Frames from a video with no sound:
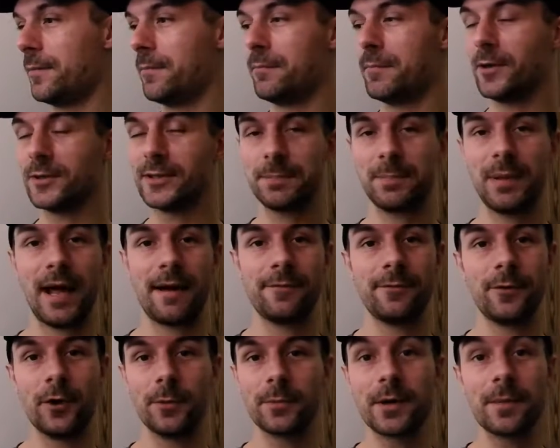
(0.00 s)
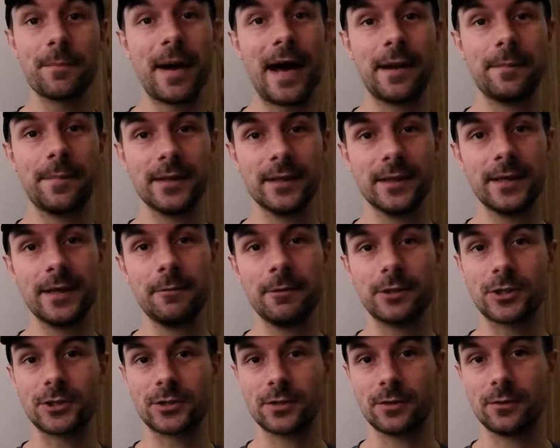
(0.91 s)
Multi-platform compatibility,
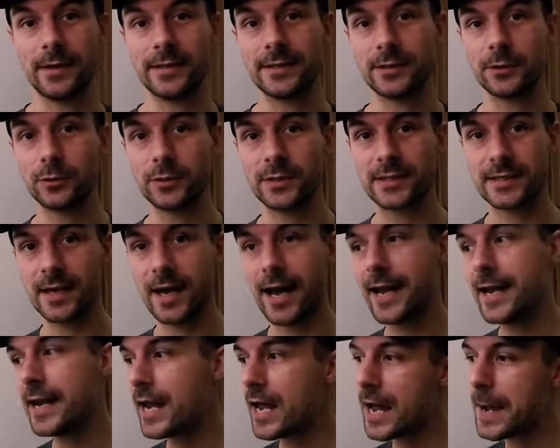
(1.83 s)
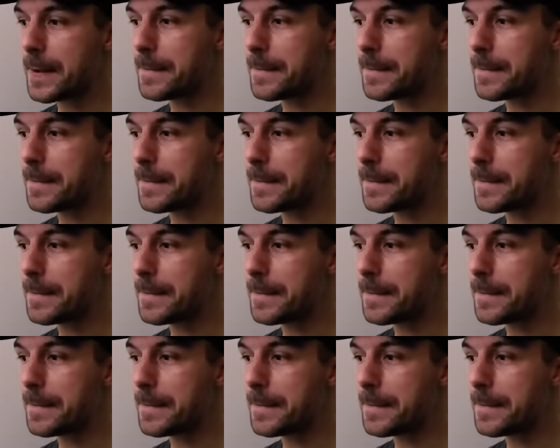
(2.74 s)
which is always a good sign.